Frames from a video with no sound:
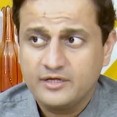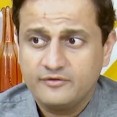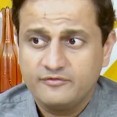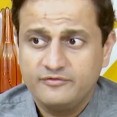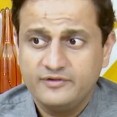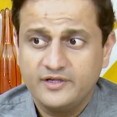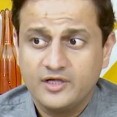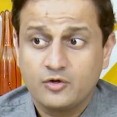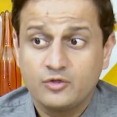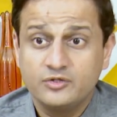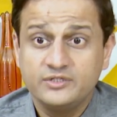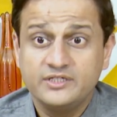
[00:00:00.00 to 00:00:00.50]

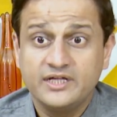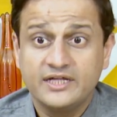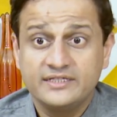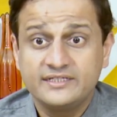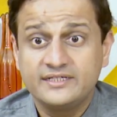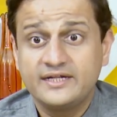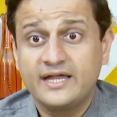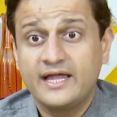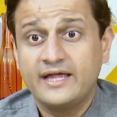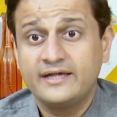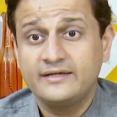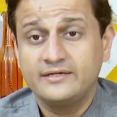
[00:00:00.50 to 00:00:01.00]
We are, on the
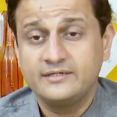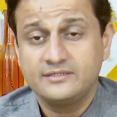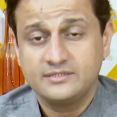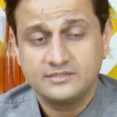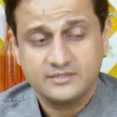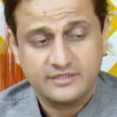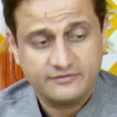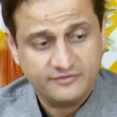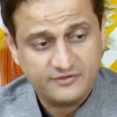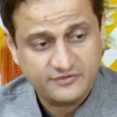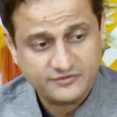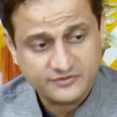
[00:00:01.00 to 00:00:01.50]
other hand,
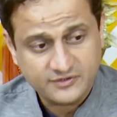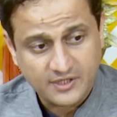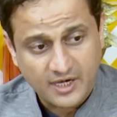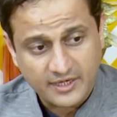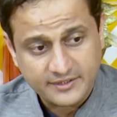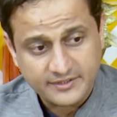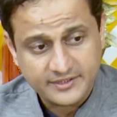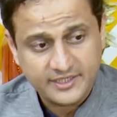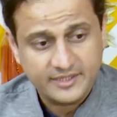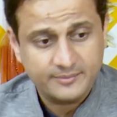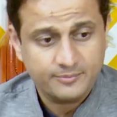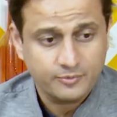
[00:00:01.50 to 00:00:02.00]
we've
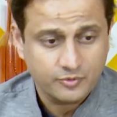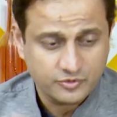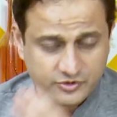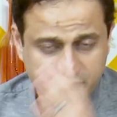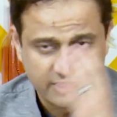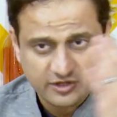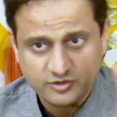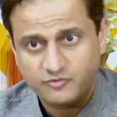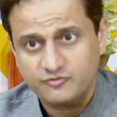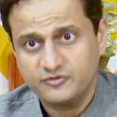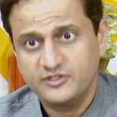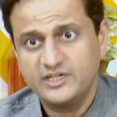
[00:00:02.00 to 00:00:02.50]
started a
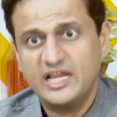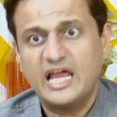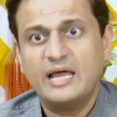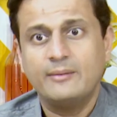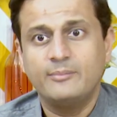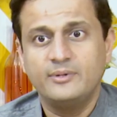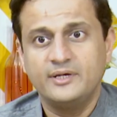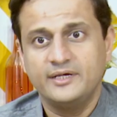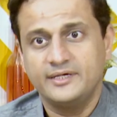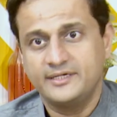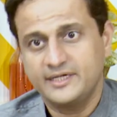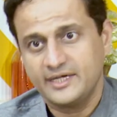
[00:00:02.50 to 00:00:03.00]
process of
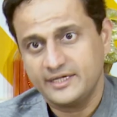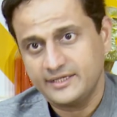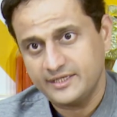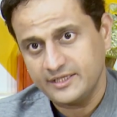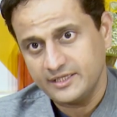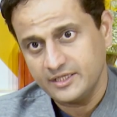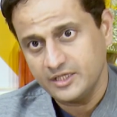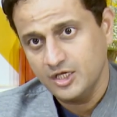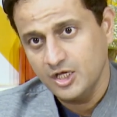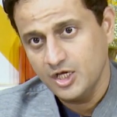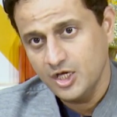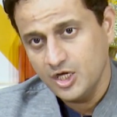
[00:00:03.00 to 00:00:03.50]

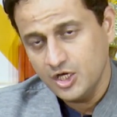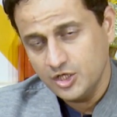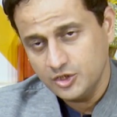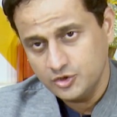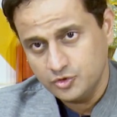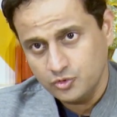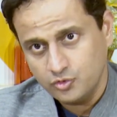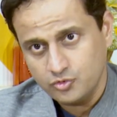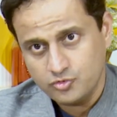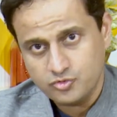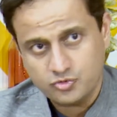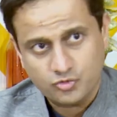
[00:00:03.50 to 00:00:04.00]
rehabilitating
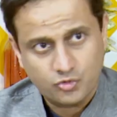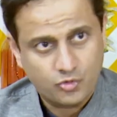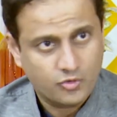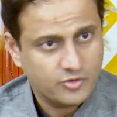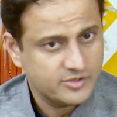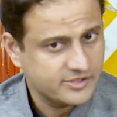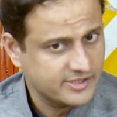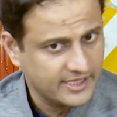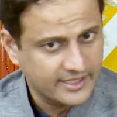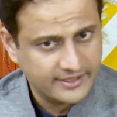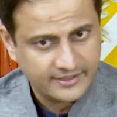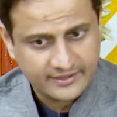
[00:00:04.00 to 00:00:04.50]
those
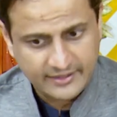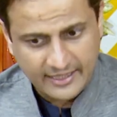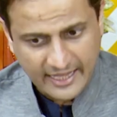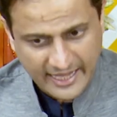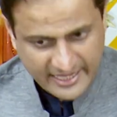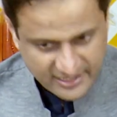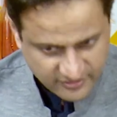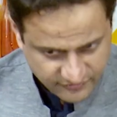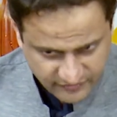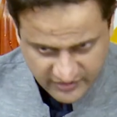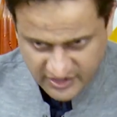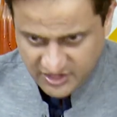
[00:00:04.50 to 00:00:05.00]
roads, and
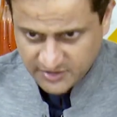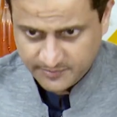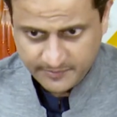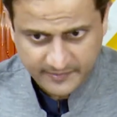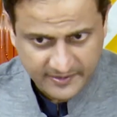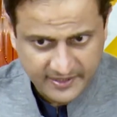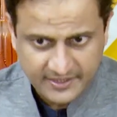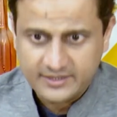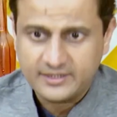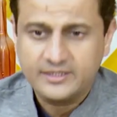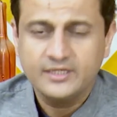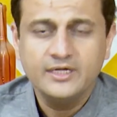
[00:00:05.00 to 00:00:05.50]
as we
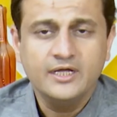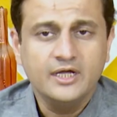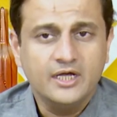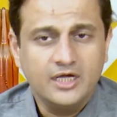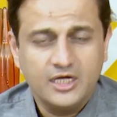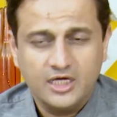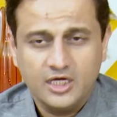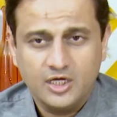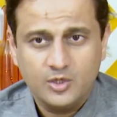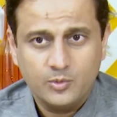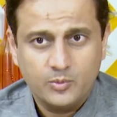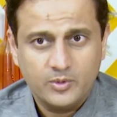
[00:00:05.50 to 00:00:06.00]
speak,
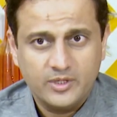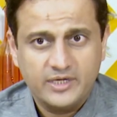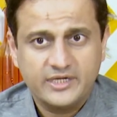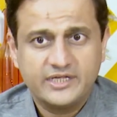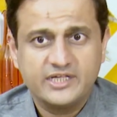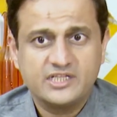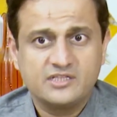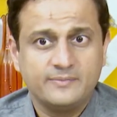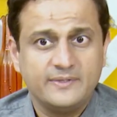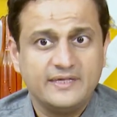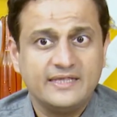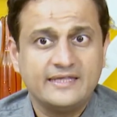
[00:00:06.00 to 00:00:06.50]
work
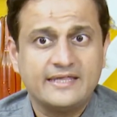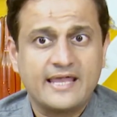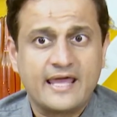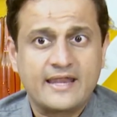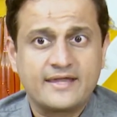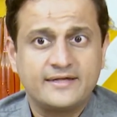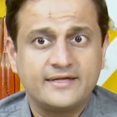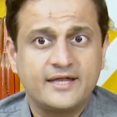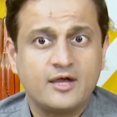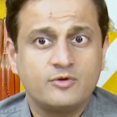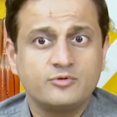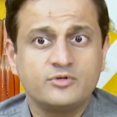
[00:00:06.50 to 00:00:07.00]
is being
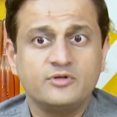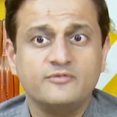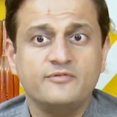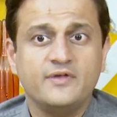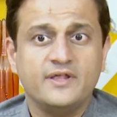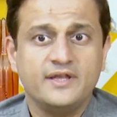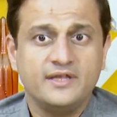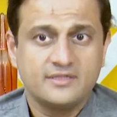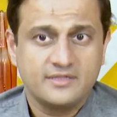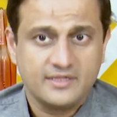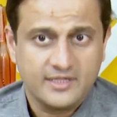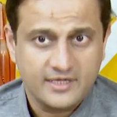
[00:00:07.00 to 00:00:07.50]
carried out in
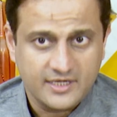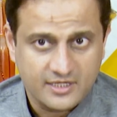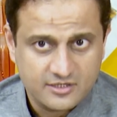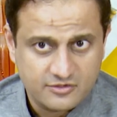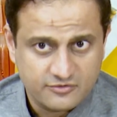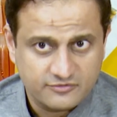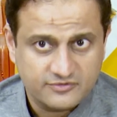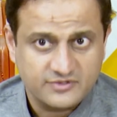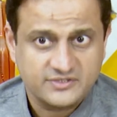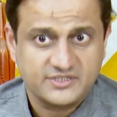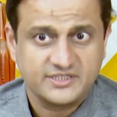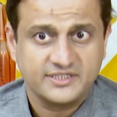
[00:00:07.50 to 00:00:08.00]
various areas
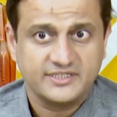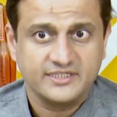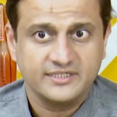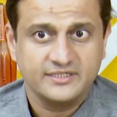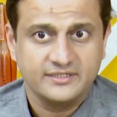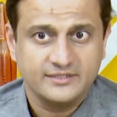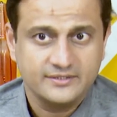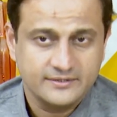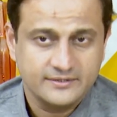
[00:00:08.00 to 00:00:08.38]
of the city.